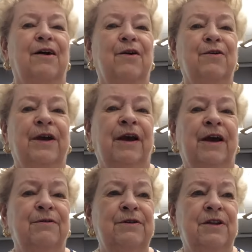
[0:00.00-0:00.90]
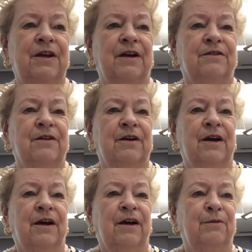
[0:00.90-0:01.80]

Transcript: Okay, how is that? Are